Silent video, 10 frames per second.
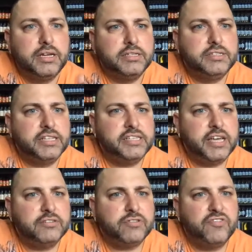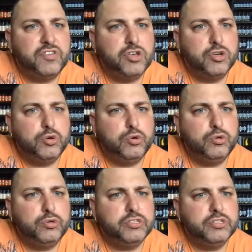JTH
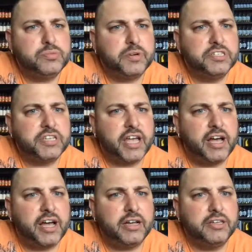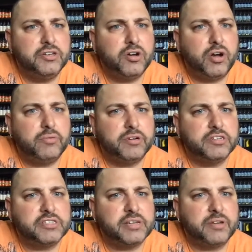reviews. What did you say? Ha, ah, you know, I wonder.
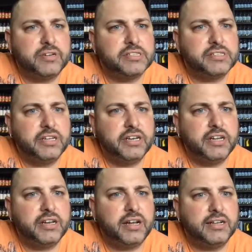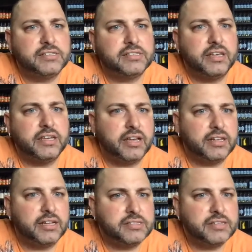Same thing when I seen it. I'd say they
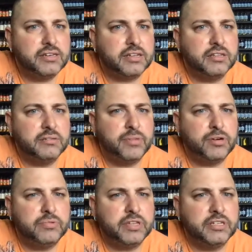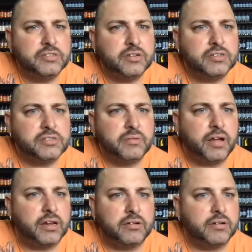got sent on the boat when they tossed the.
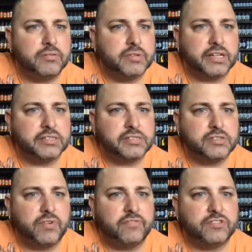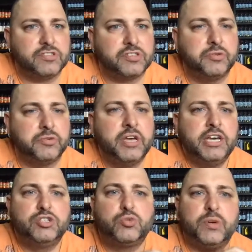I don't know what that's some reference to.
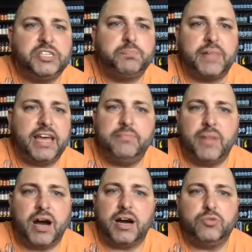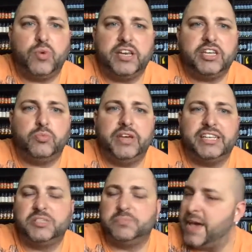Switchblade mod. When can we
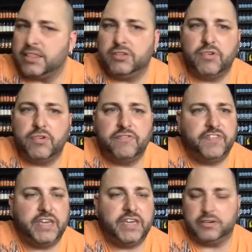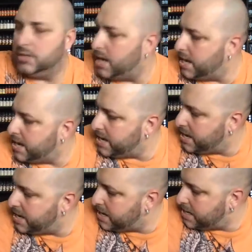expect the reveal?
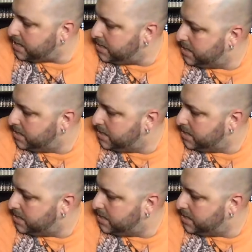Ah. Uh,